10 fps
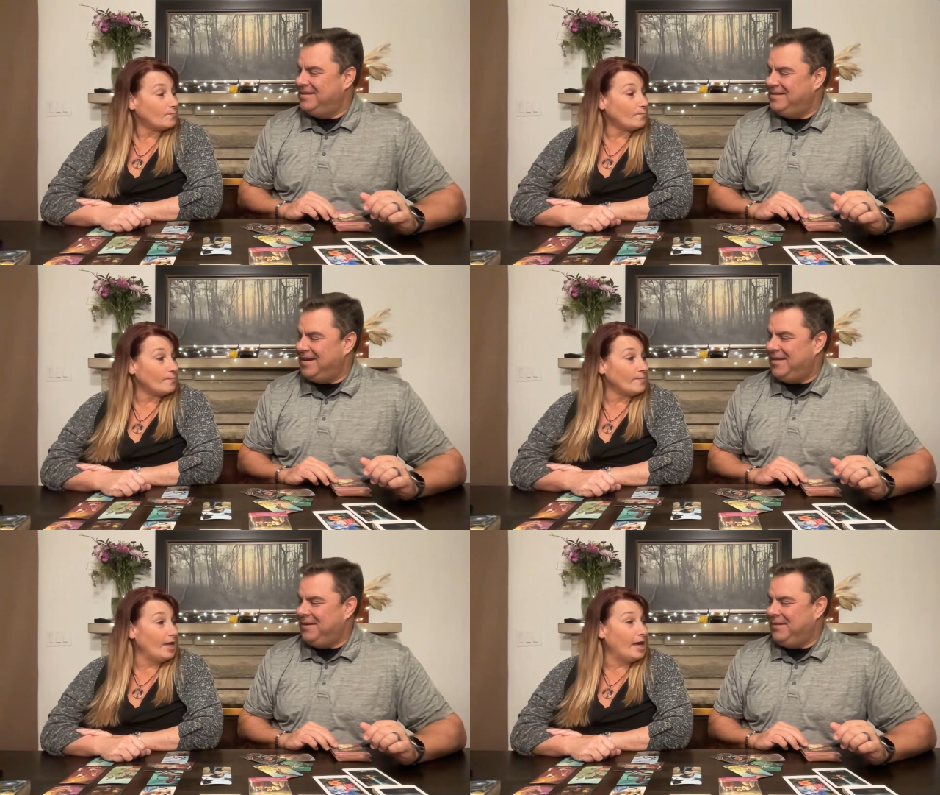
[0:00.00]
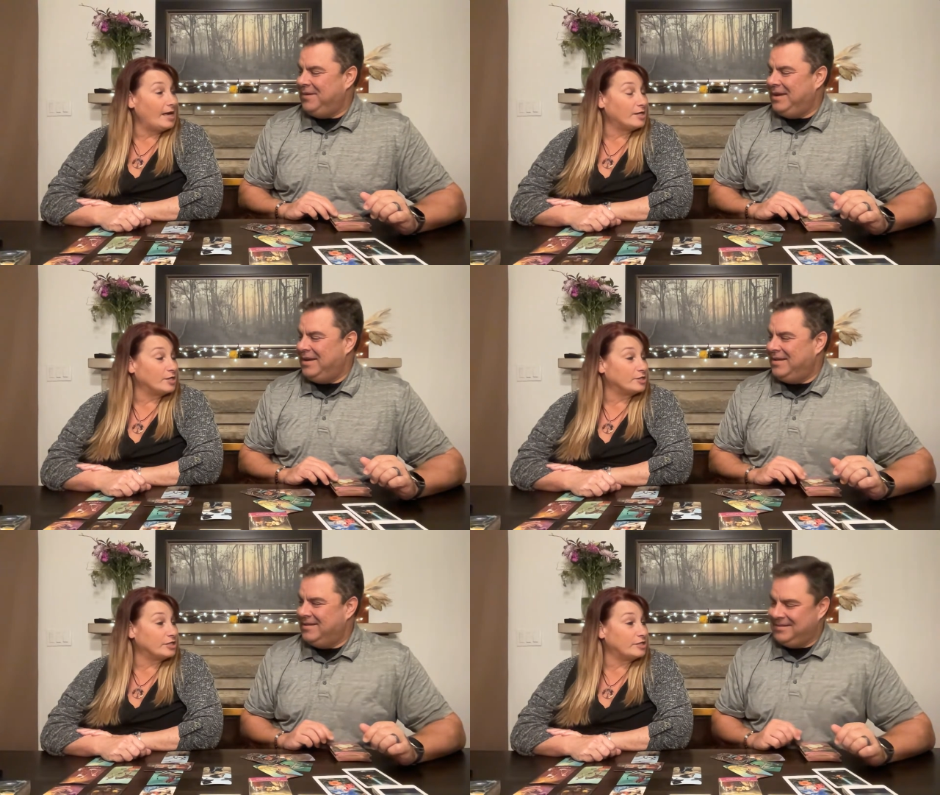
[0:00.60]
Speaker 1: definitely. And a
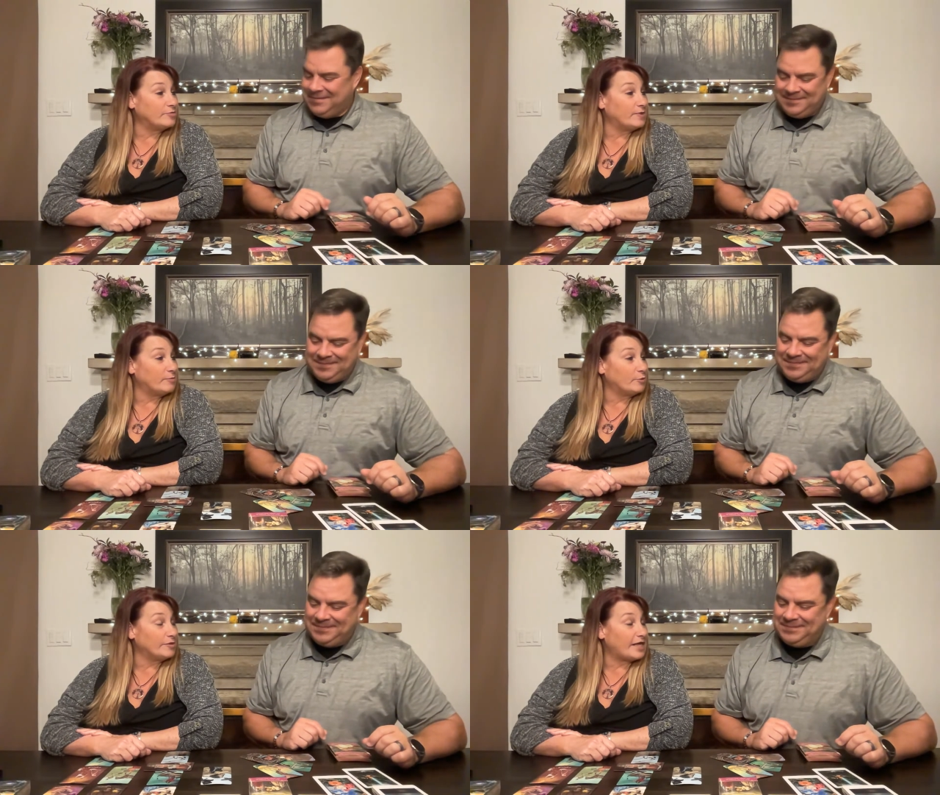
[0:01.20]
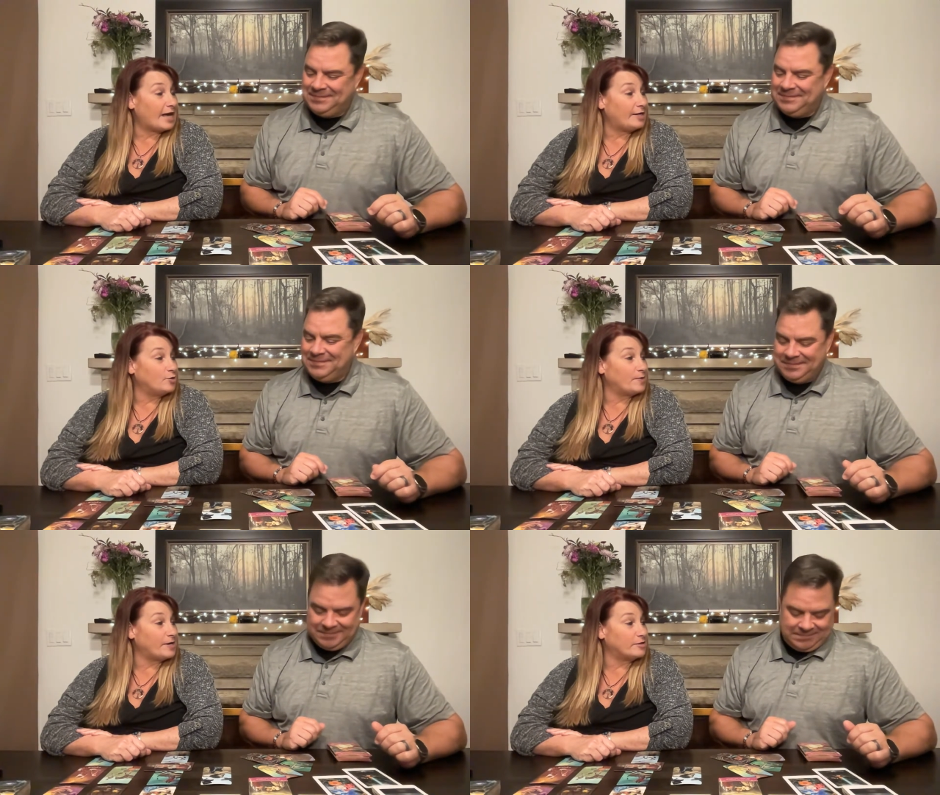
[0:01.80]
good
Speaker 2: thing to remember with that, your
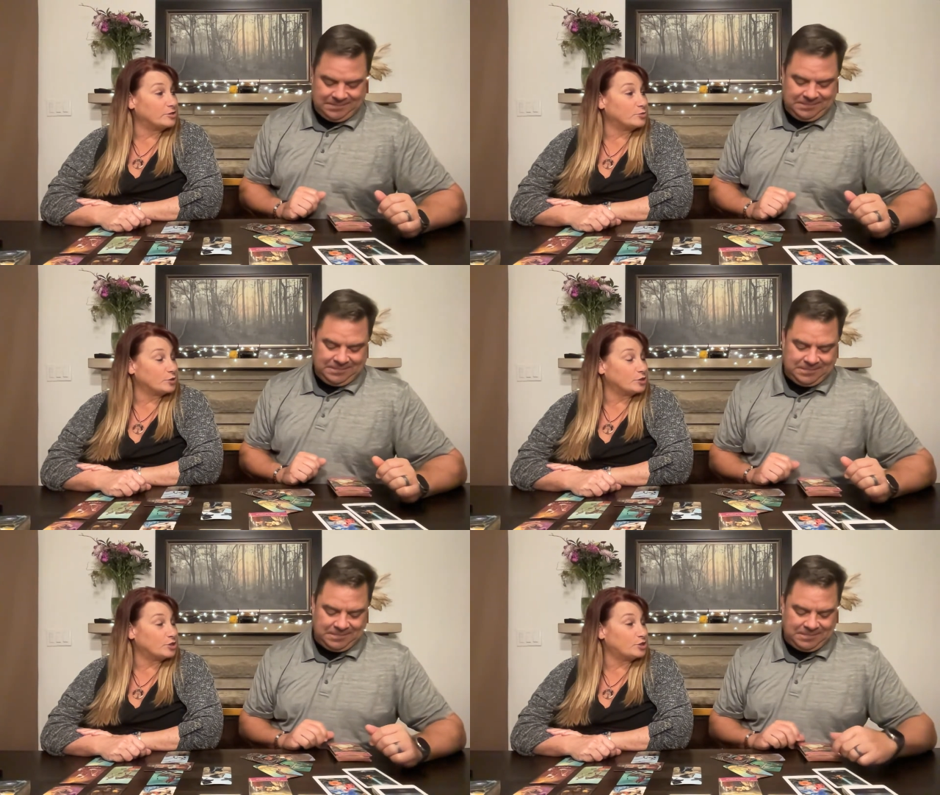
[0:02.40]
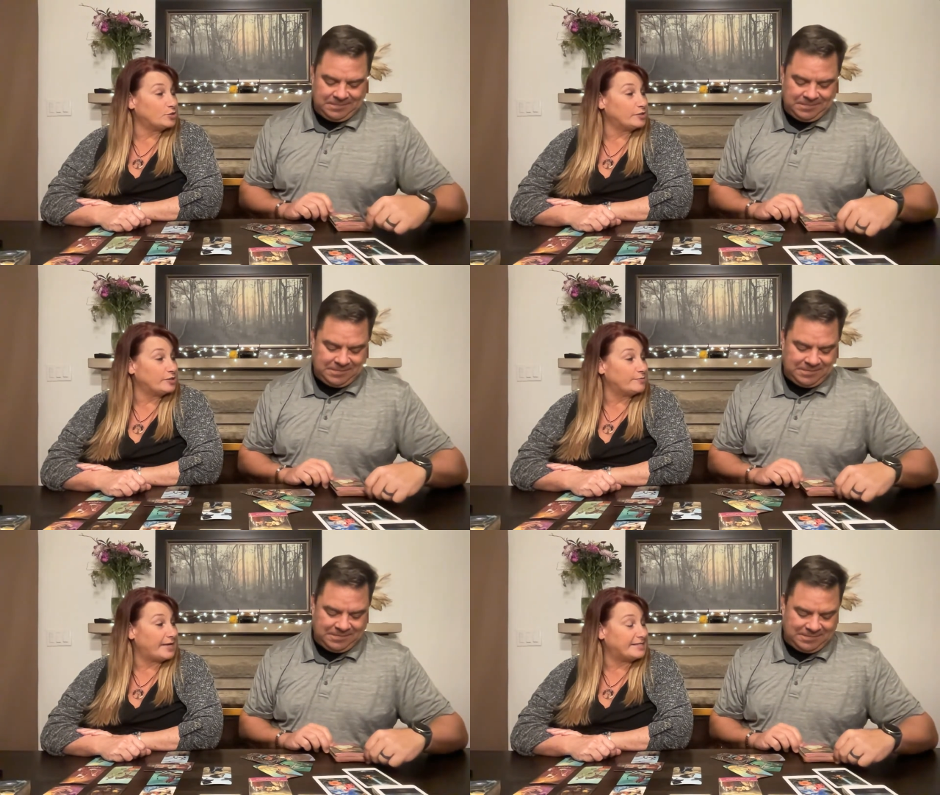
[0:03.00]
parents were just doing the
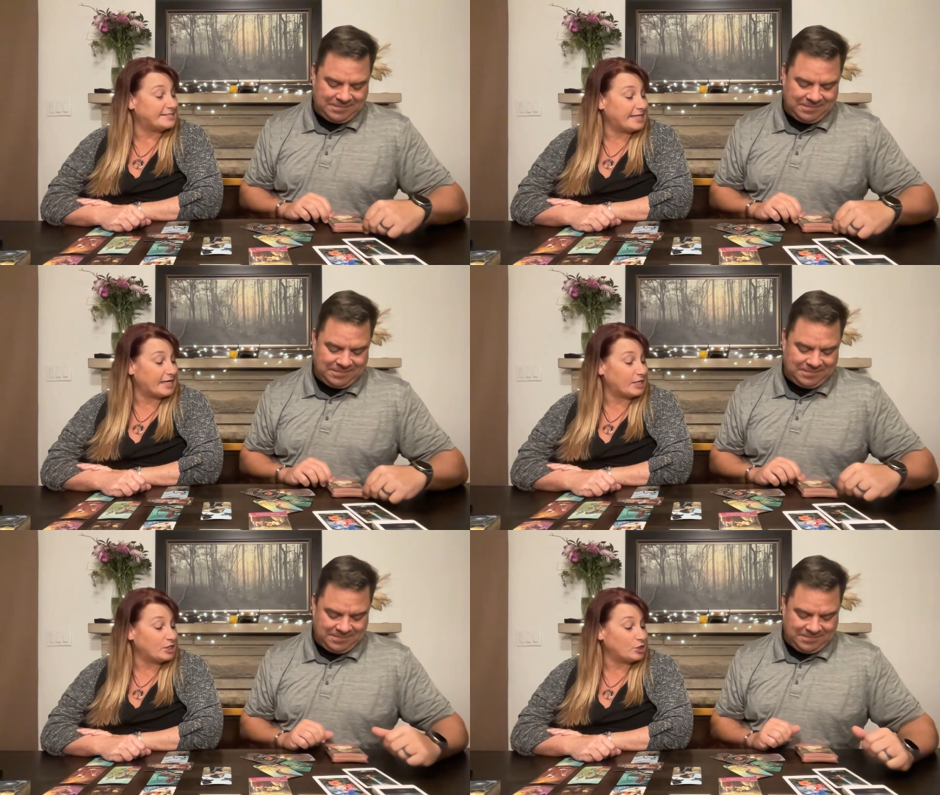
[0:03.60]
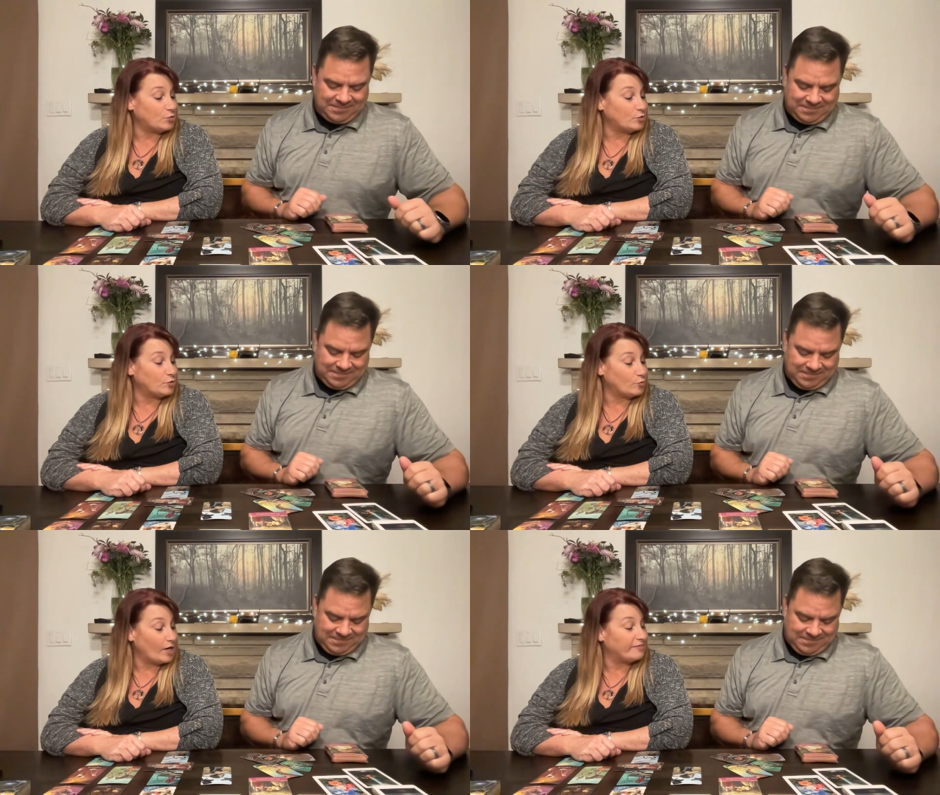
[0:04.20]
best they could do with
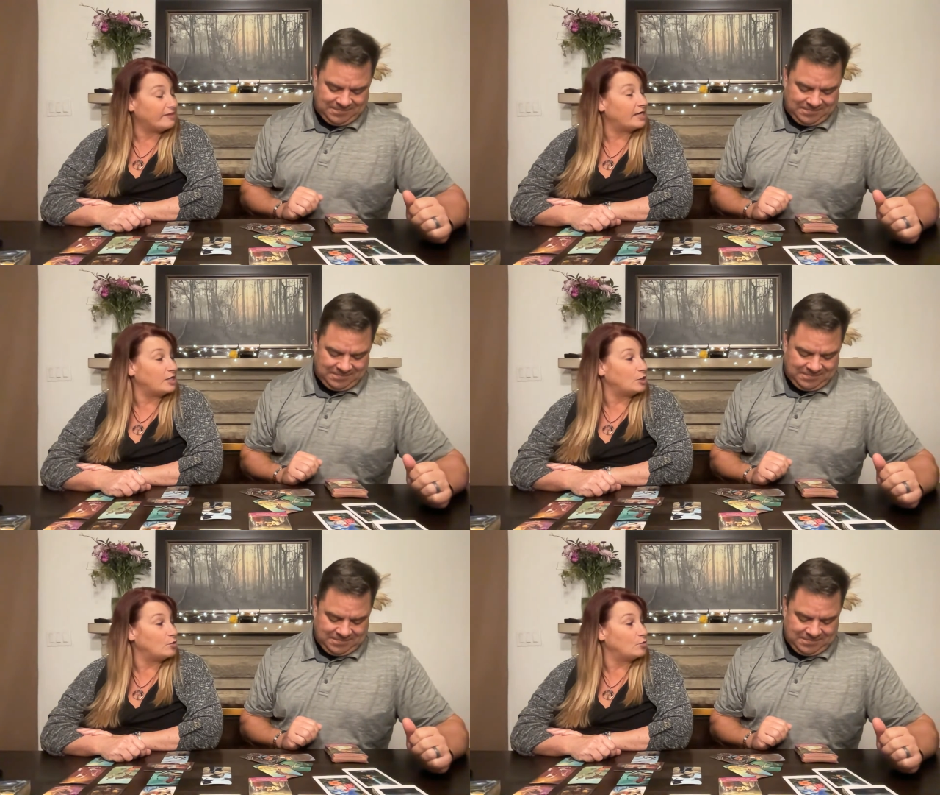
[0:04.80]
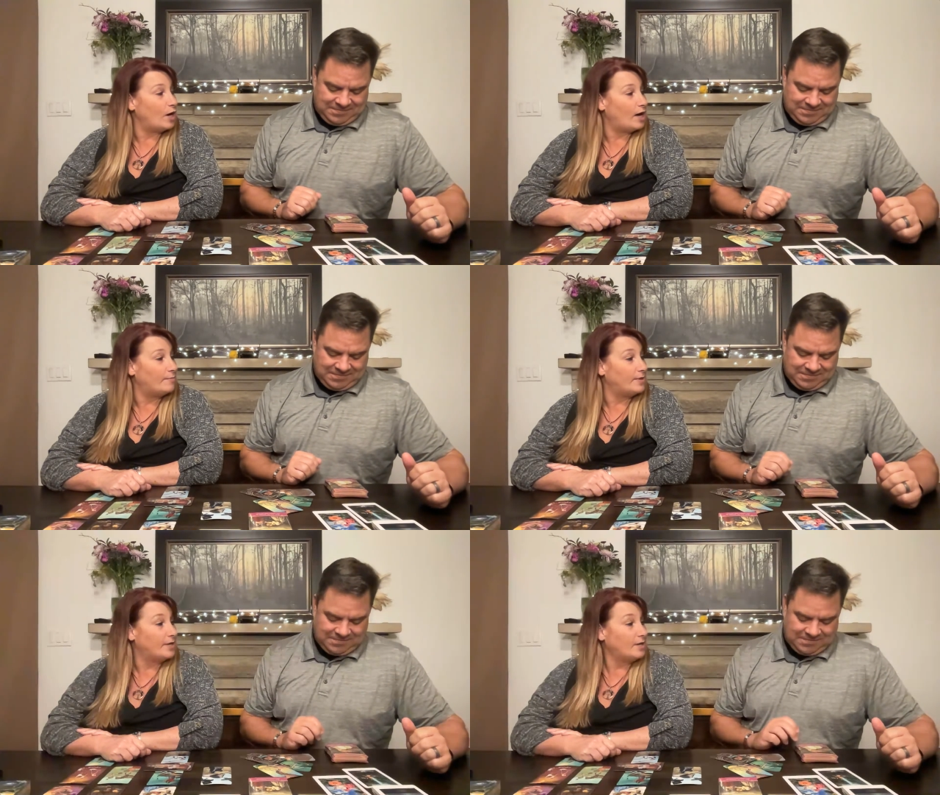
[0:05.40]
what they knew.
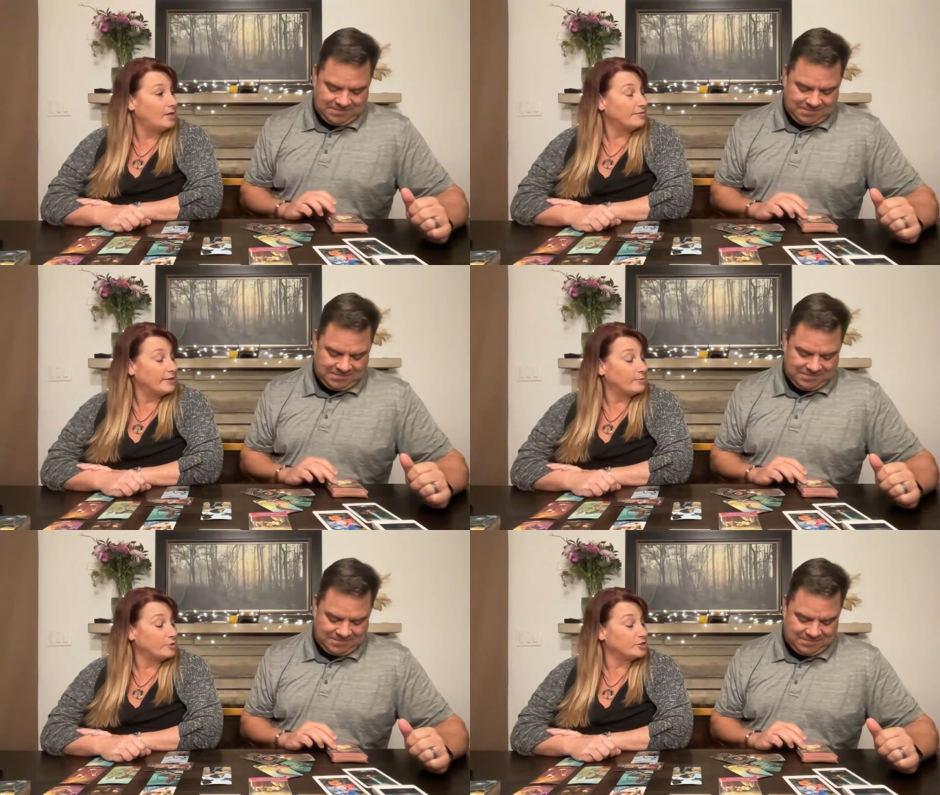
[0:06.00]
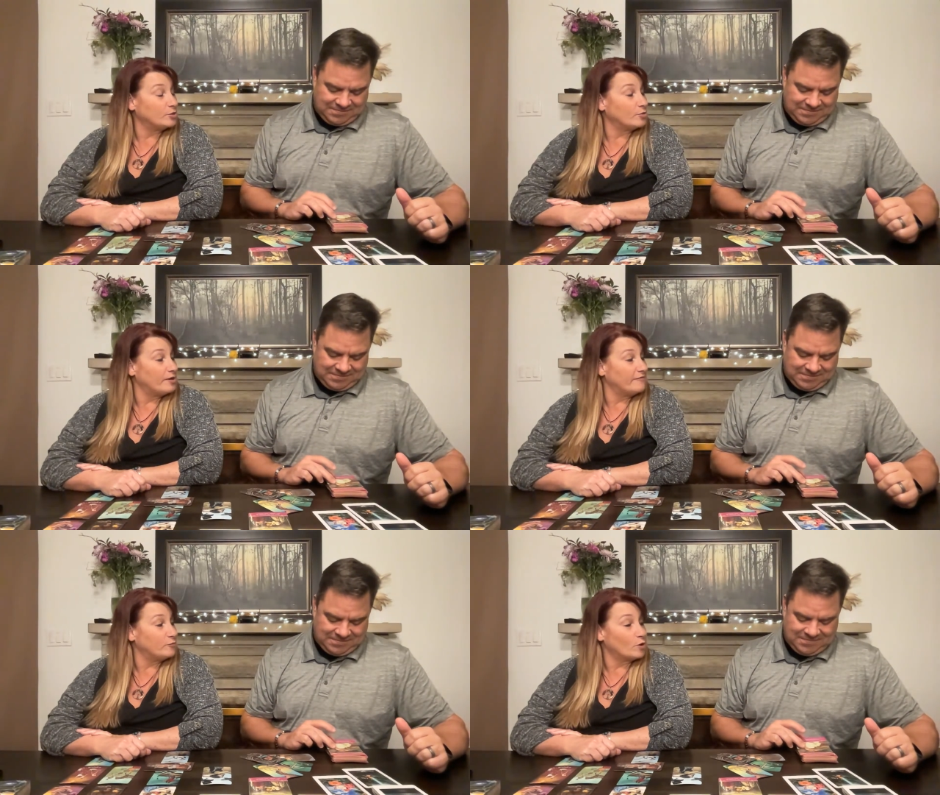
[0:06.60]
Um, they were just going
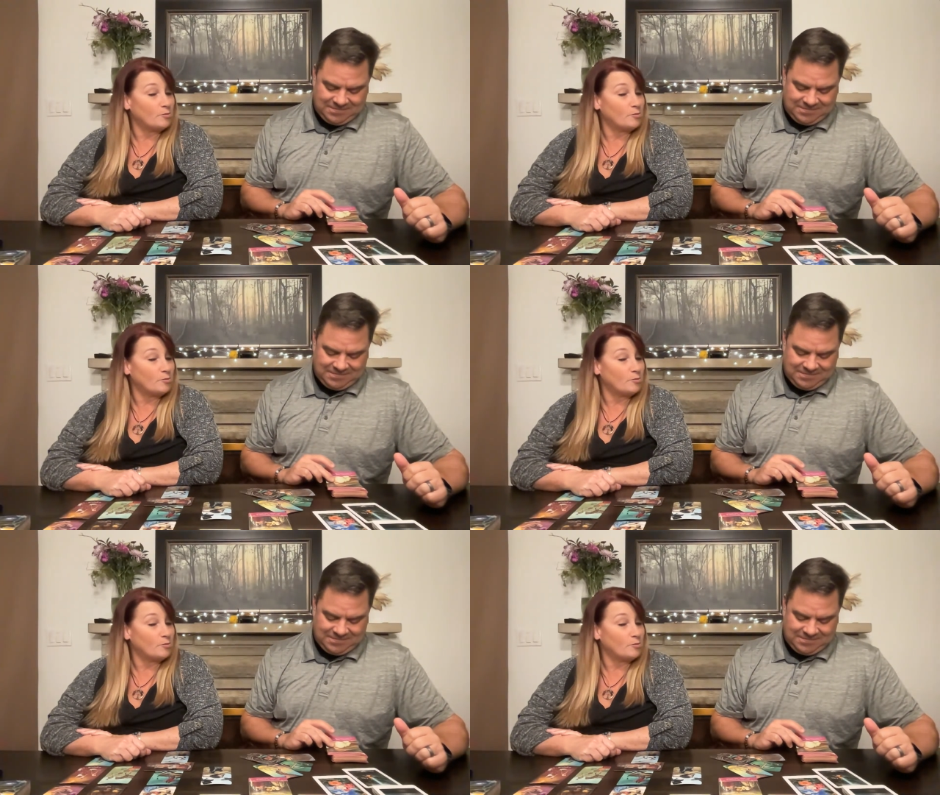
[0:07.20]
off the role